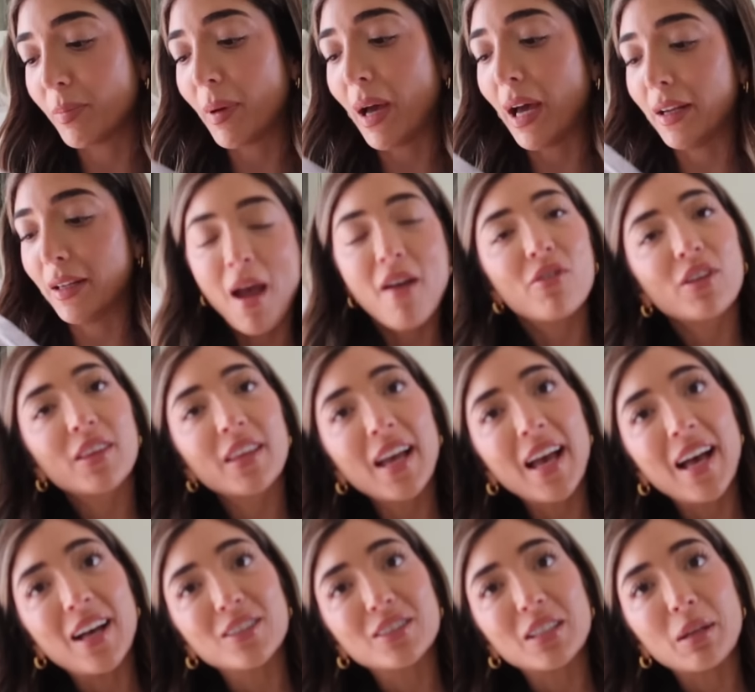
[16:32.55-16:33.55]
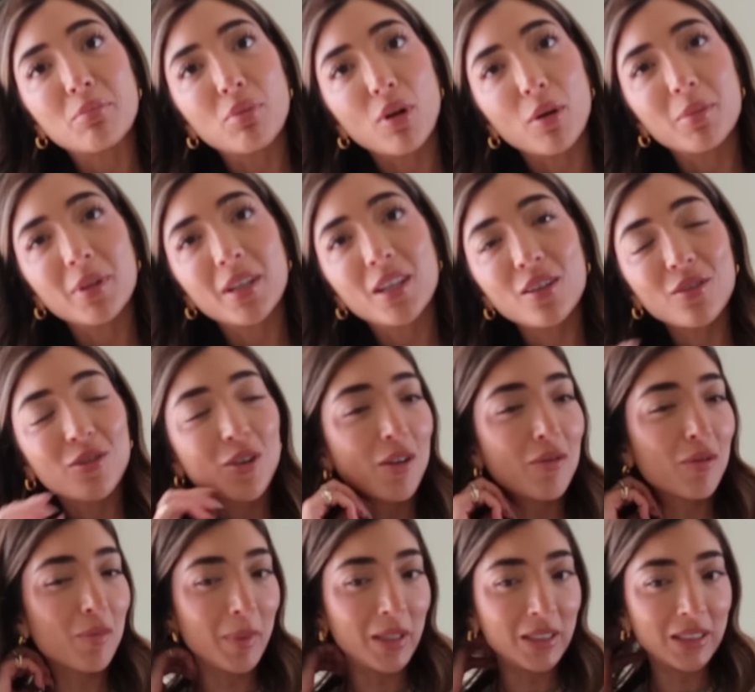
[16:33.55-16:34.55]
But everything else I probably could have
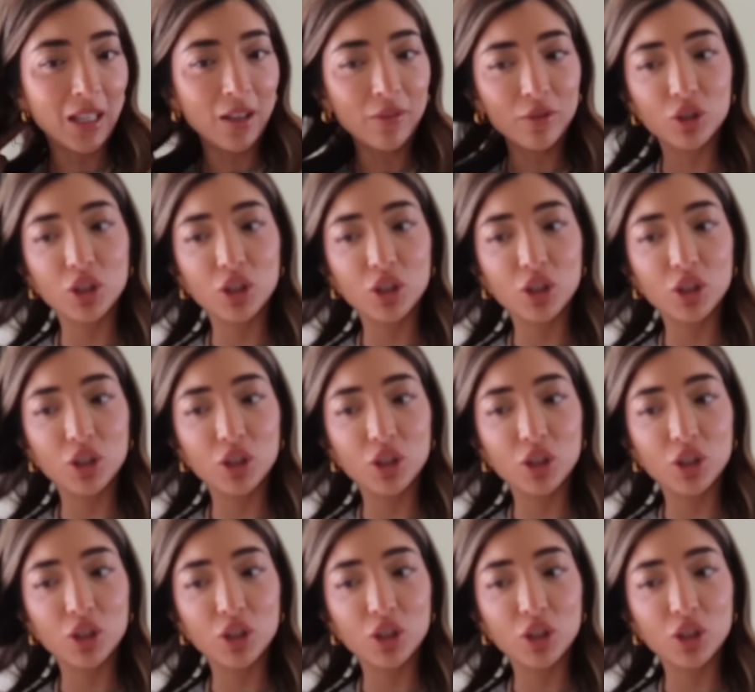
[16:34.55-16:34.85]
got for myself.